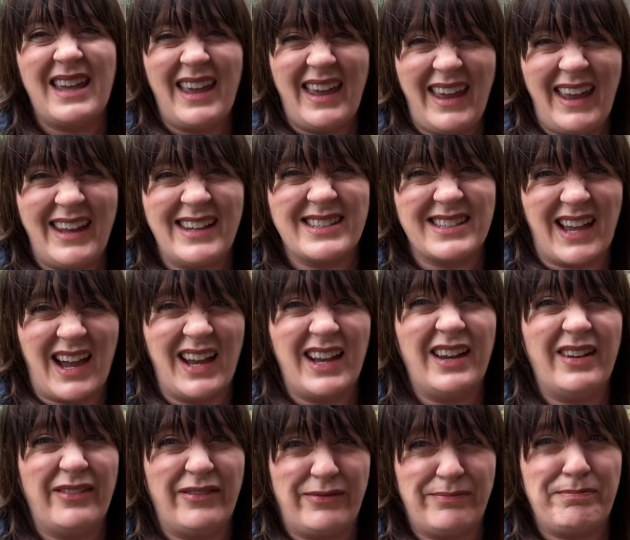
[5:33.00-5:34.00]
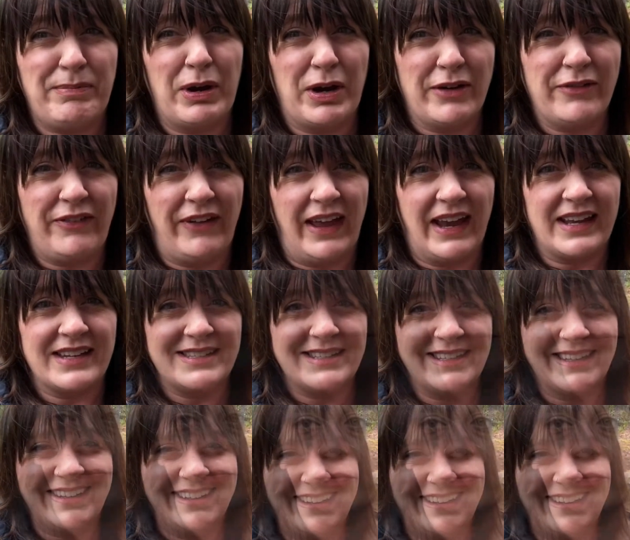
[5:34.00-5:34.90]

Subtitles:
It's kind of perfect.